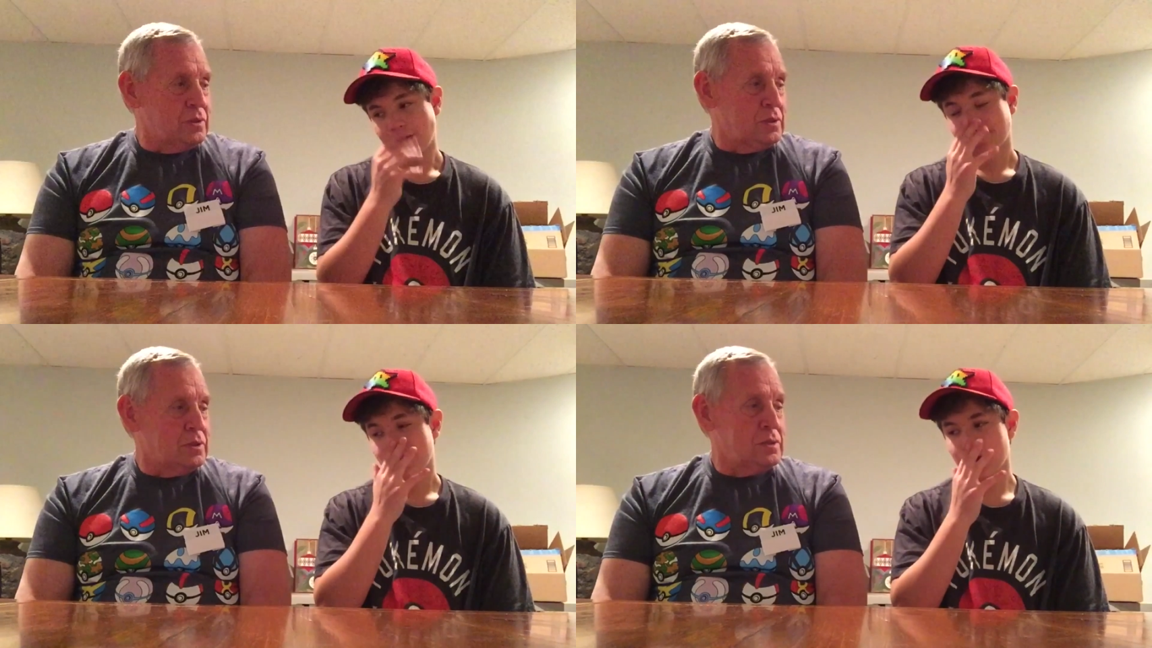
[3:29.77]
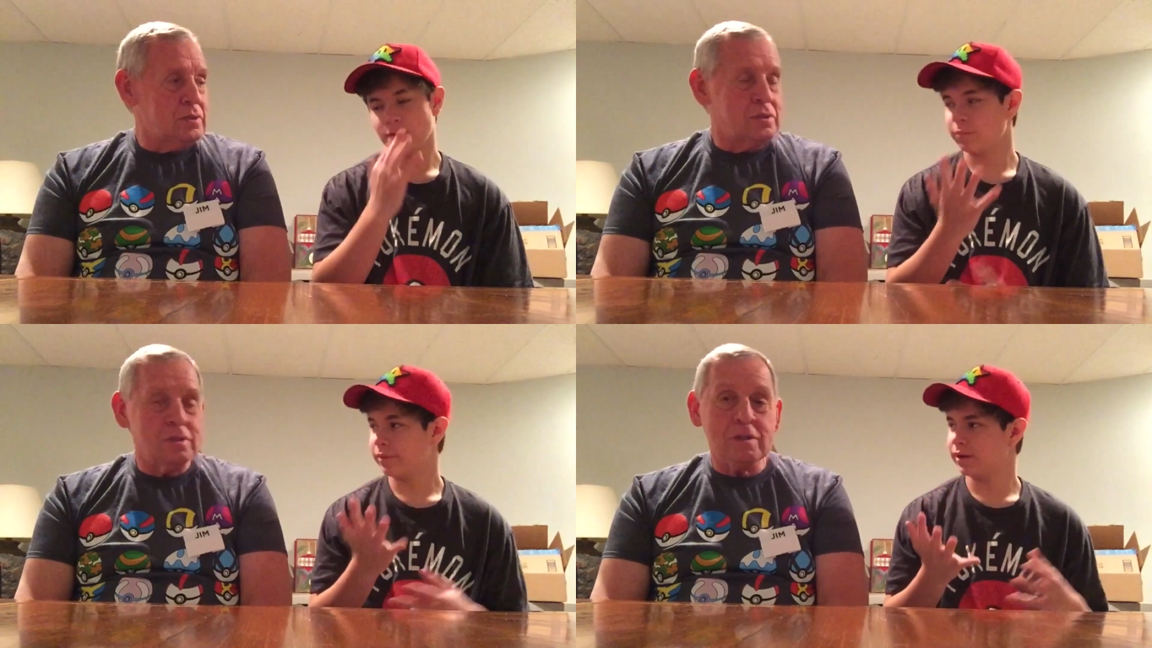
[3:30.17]

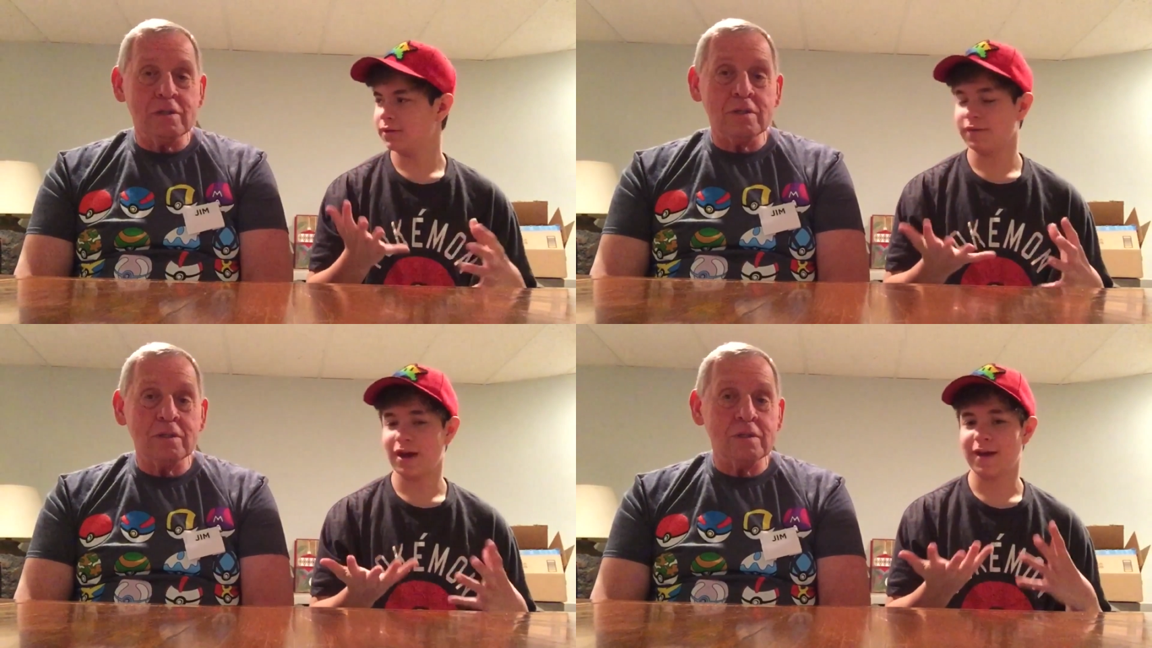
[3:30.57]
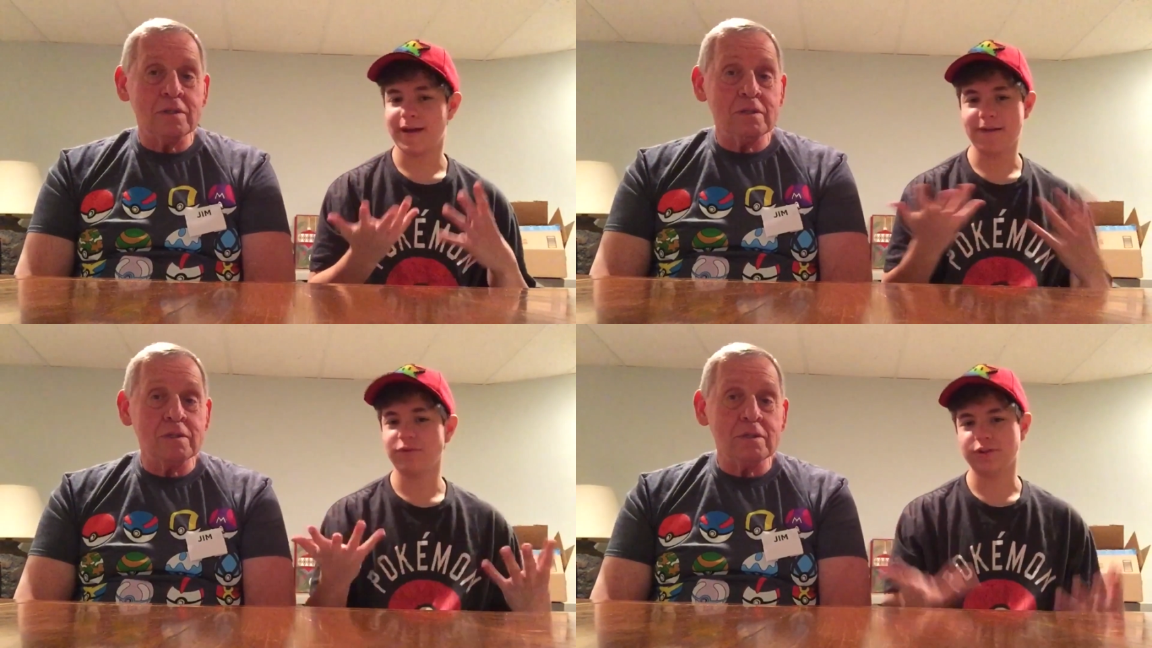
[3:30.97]
Speaker 1: So, but
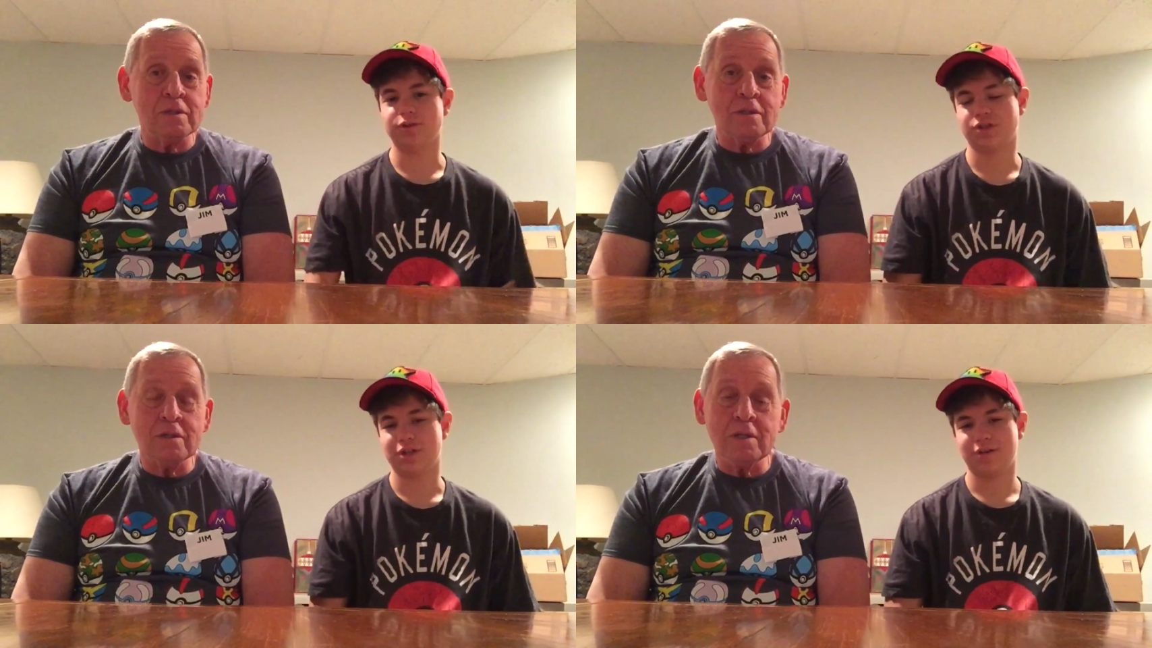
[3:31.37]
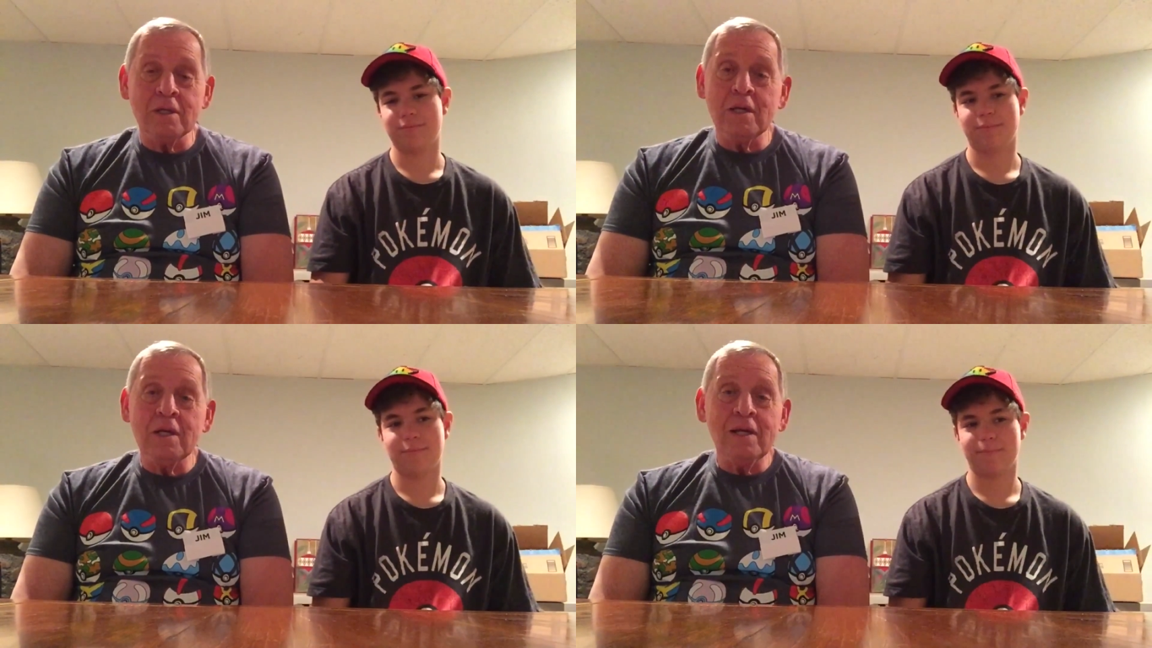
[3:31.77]
evolution,
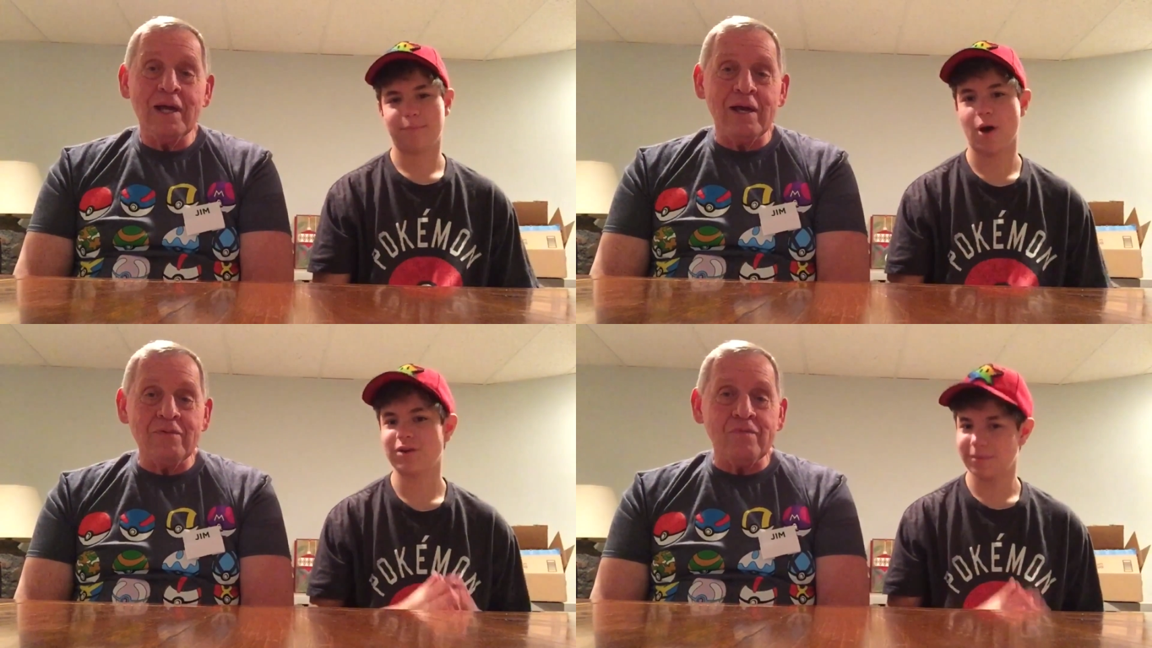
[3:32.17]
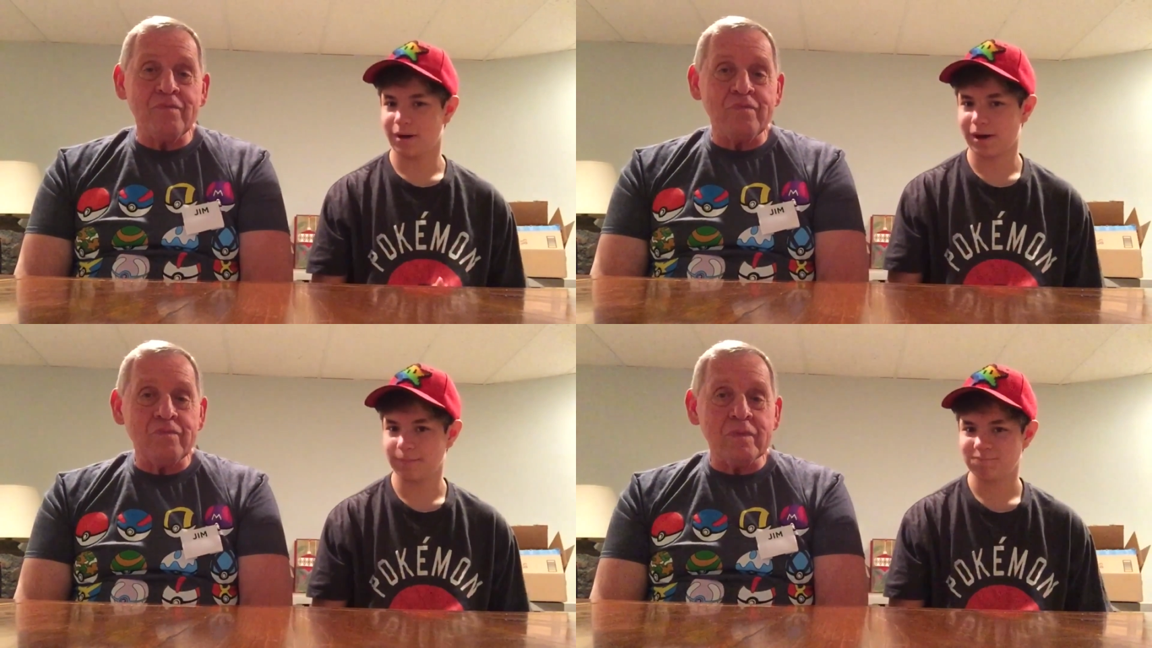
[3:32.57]

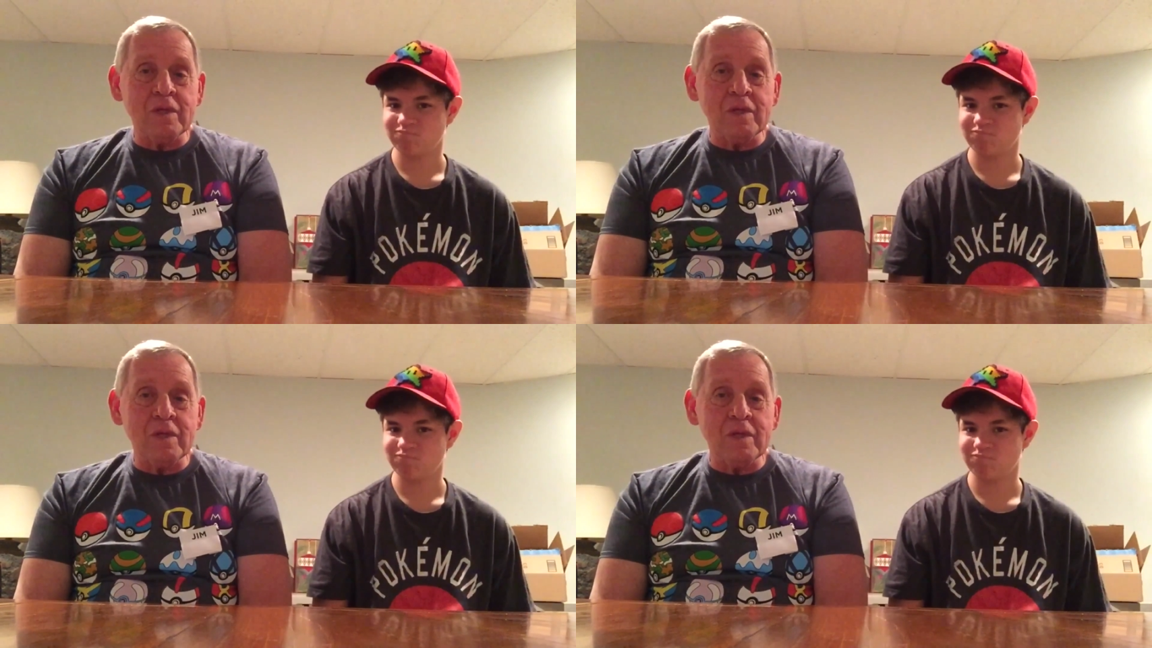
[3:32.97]
Pokemon.